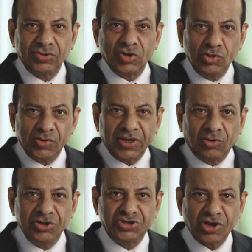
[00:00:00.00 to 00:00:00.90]
to do a
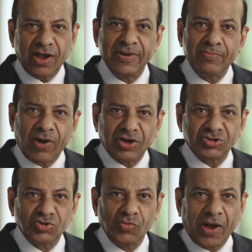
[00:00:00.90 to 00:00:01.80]
good job in
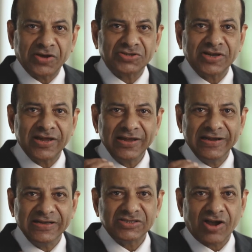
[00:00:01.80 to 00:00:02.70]
box 2, box 3?
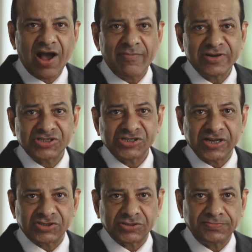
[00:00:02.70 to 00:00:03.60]
It is common
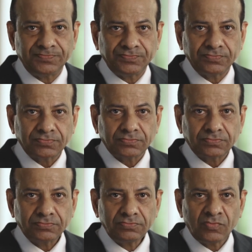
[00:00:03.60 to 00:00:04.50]
sense.
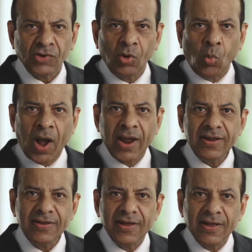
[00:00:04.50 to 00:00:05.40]

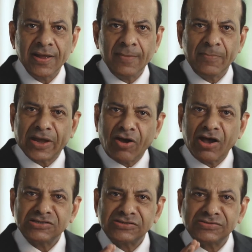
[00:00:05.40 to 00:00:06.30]
Why?
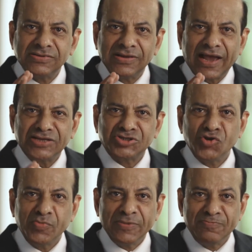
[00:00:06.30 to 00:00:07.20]
Because as
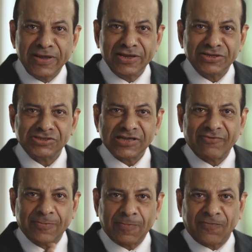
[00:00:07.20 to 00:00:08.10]
human beings,
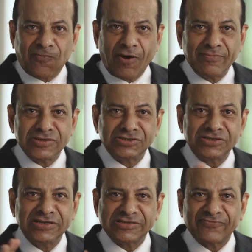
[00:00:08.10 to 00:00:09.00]
our performance
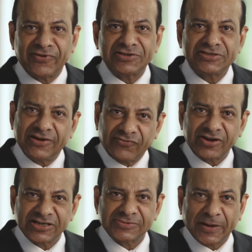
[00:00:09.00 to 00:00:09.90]
is a function of
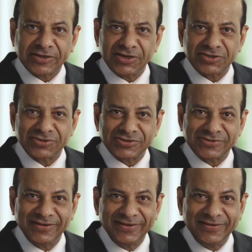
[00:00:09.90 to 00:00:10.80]
our
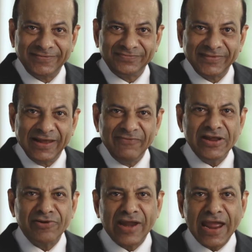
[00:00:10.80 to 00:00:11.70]
expectations.
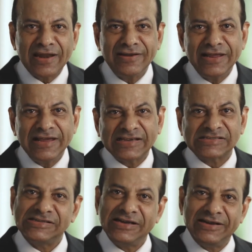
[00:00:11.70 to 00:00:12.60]
We rarely
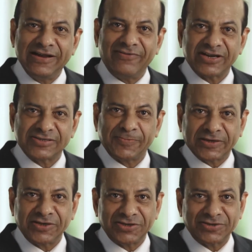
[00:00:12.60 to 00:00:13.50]
exceed our
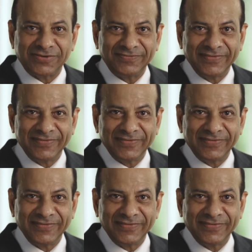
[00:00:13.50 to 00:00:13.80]
expectation.